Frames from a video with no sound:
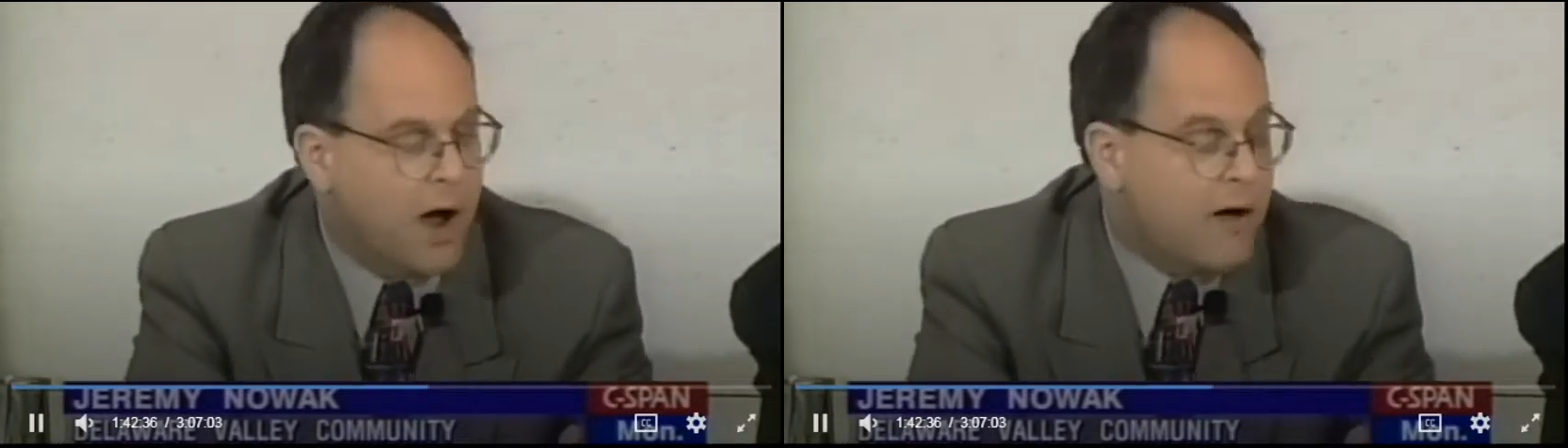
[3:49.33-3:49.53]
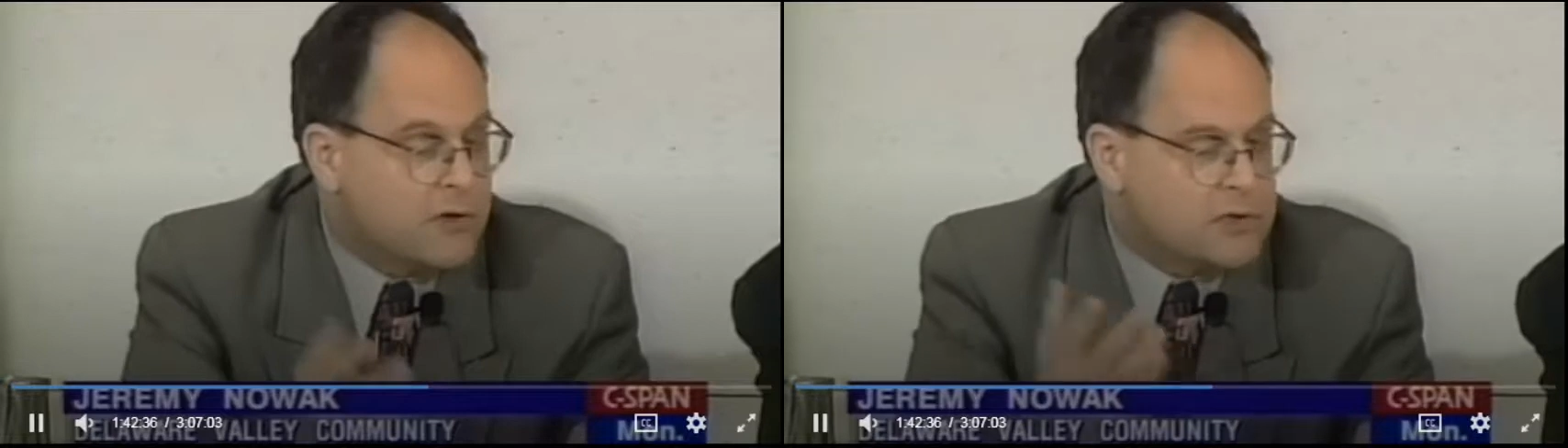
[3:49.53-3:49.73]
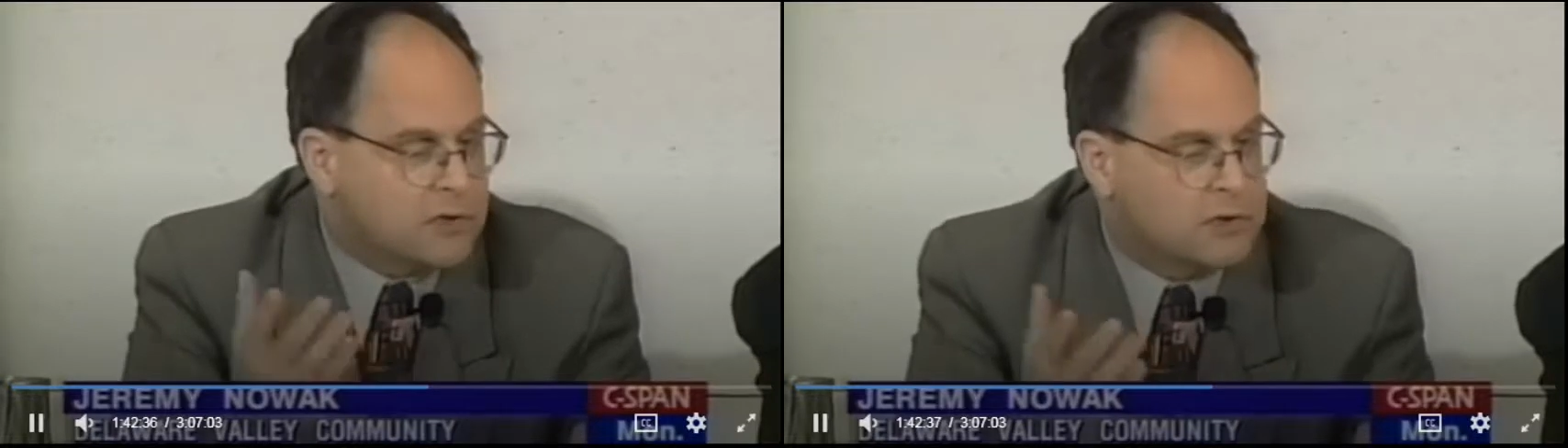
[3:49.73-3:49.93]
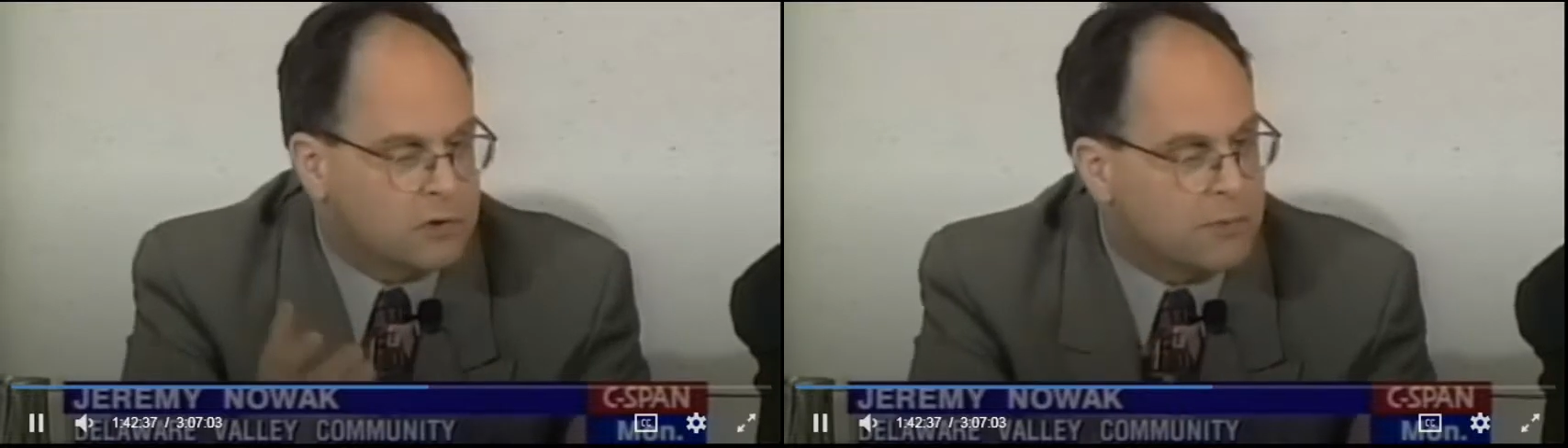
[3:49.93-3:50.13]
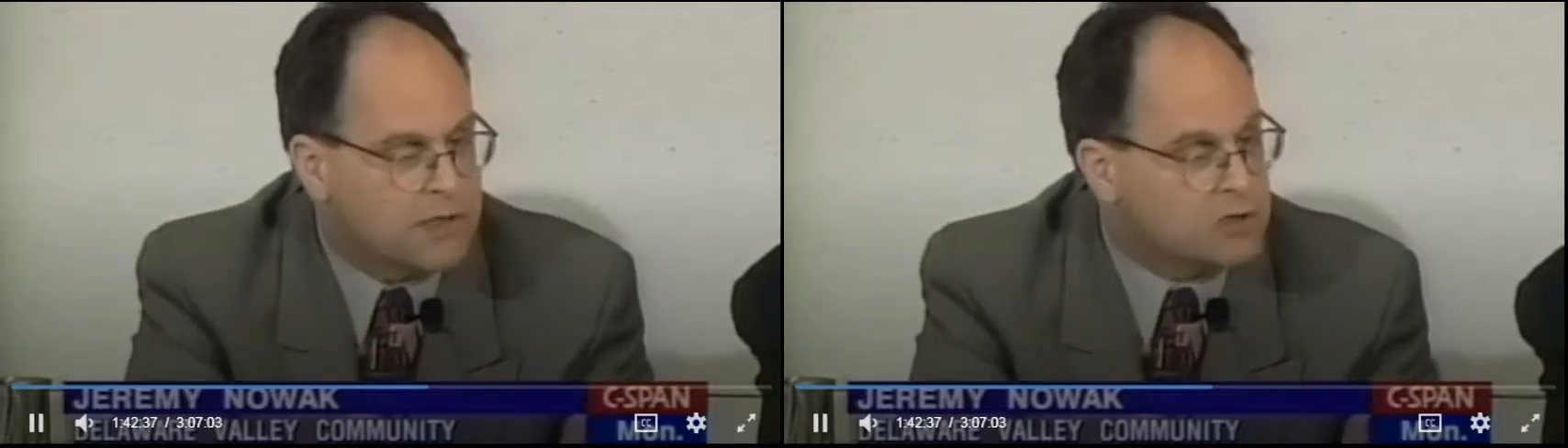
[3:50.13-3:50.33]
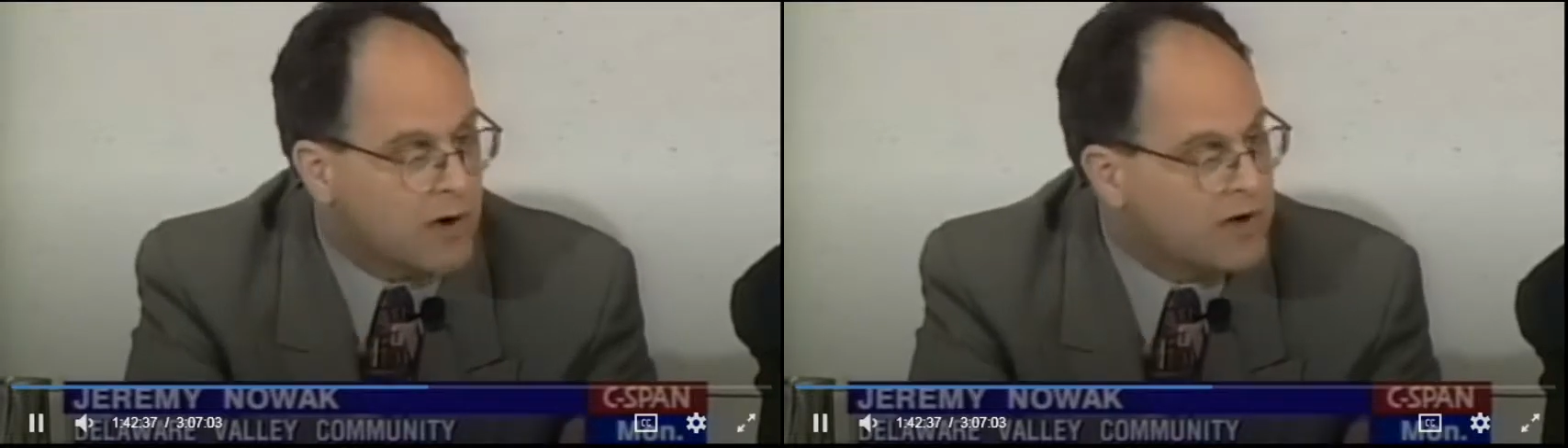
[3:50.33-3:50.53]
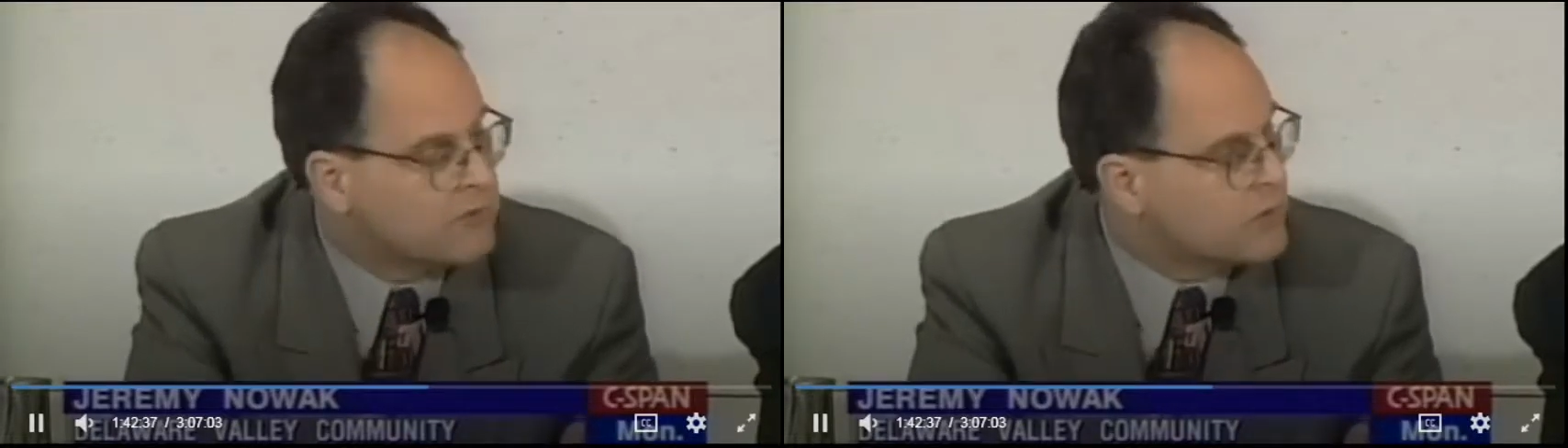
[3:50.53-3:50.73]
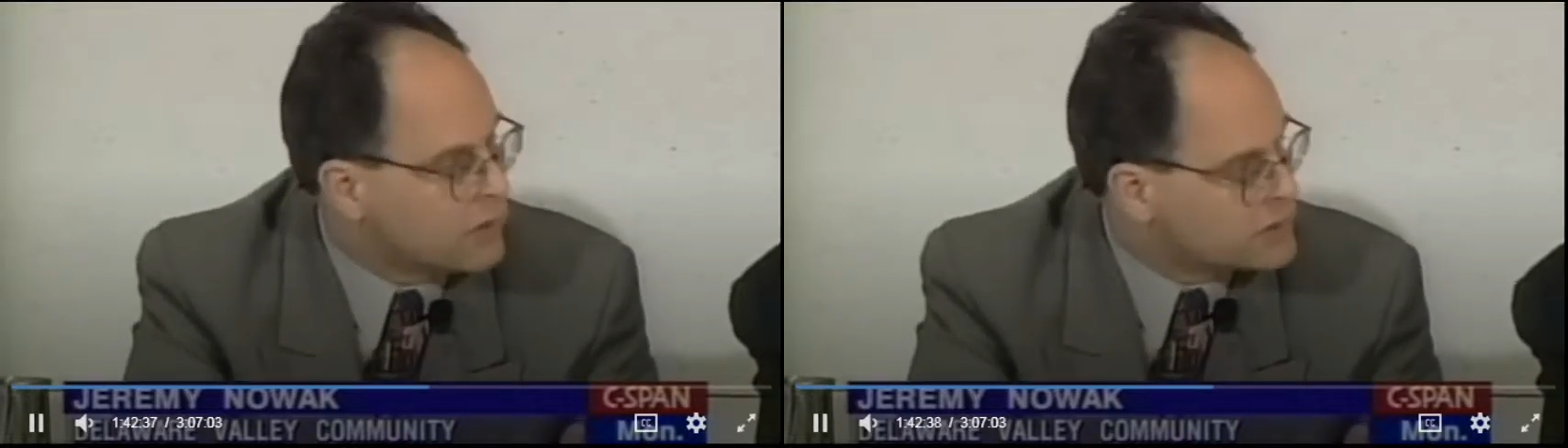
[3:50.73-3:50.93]
obviously, to
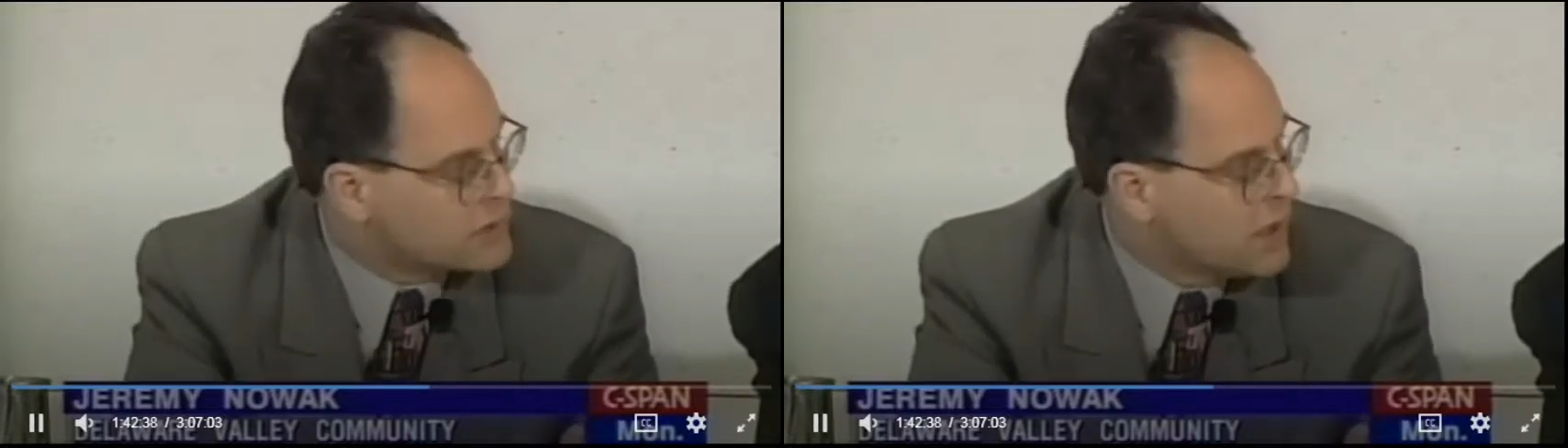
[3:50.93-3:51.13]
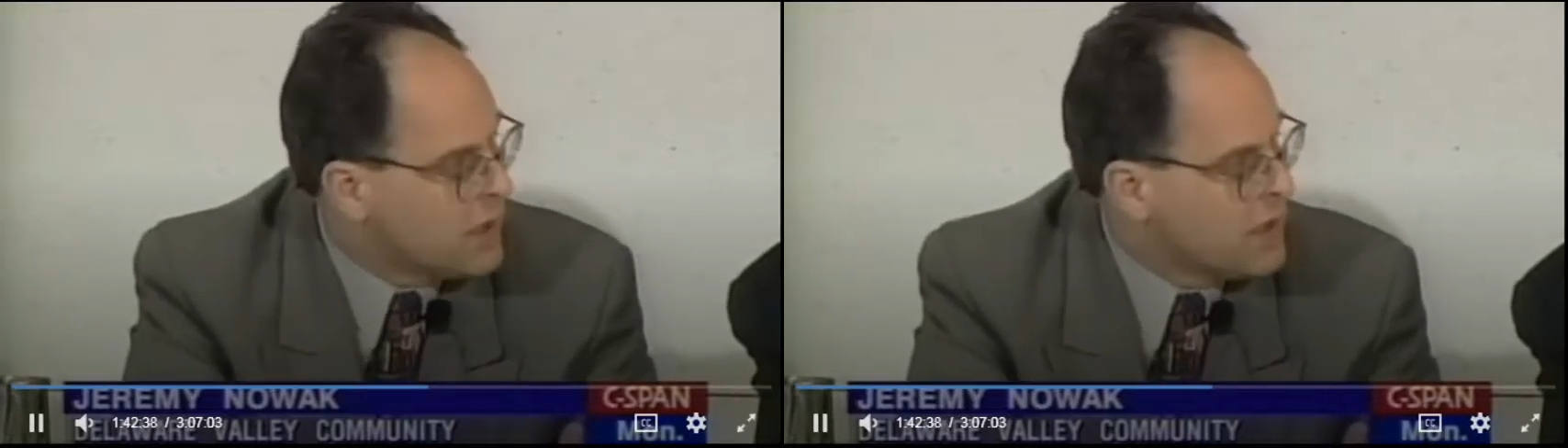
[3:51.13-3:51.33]
administrative units.